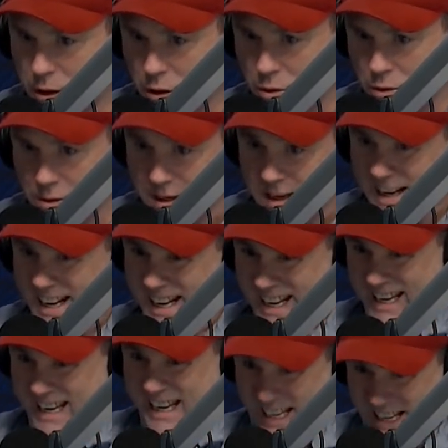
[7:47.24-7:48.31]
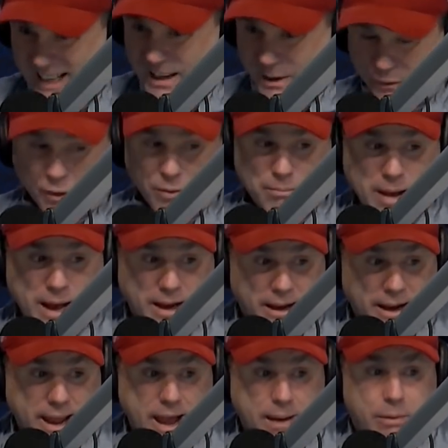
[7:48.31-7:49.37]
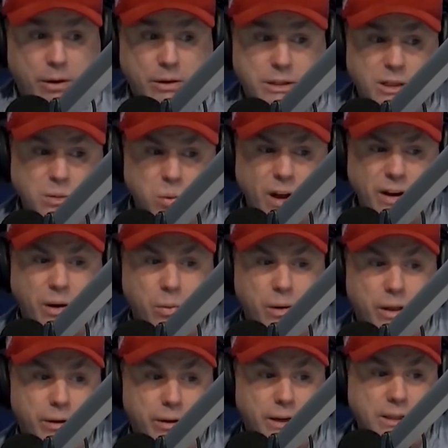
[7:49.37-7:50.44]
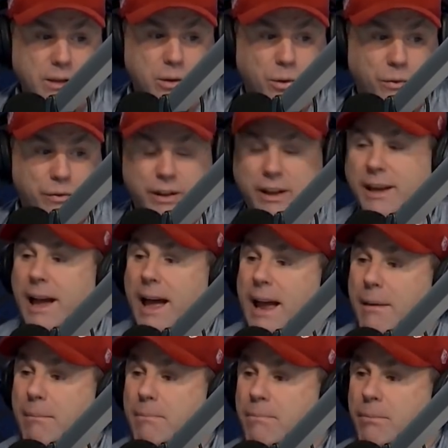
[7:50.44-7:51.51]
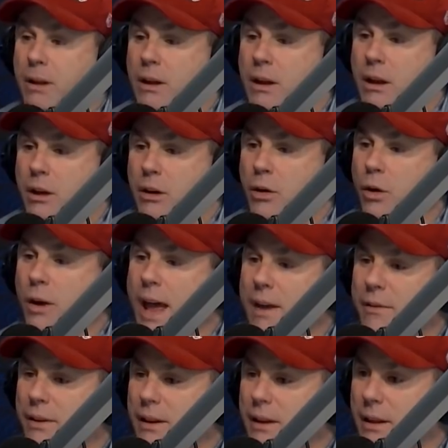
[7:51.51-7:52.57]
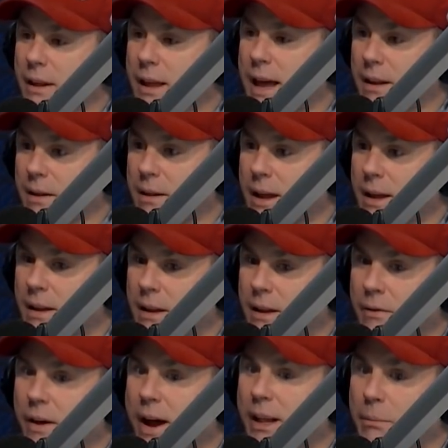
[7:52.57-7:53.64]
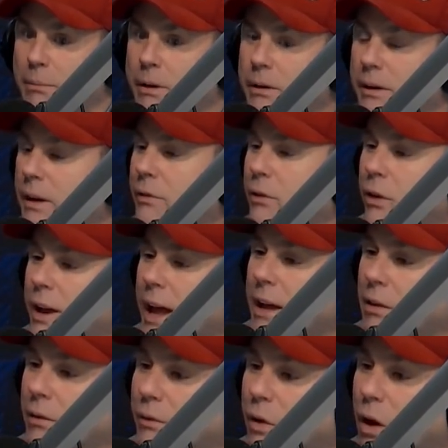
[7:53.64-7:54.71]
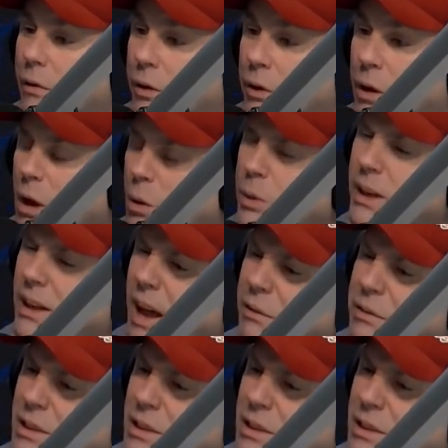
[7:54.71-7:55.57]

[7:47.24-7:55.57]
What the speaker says: being used in a different manner now. But I just wonder whether it's good for the game not having that availability for a Nathan Fyfe on. We'd